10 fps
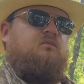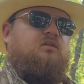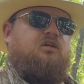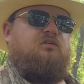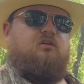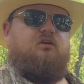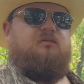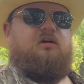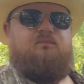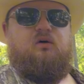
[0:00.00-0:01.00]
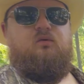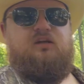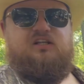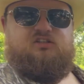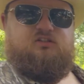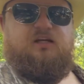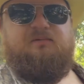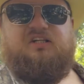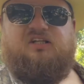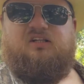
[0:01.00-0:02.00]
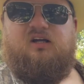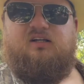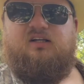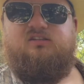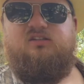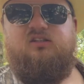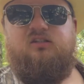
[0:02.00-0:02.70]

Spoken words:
You can look me up on Instagram and TikTok. It's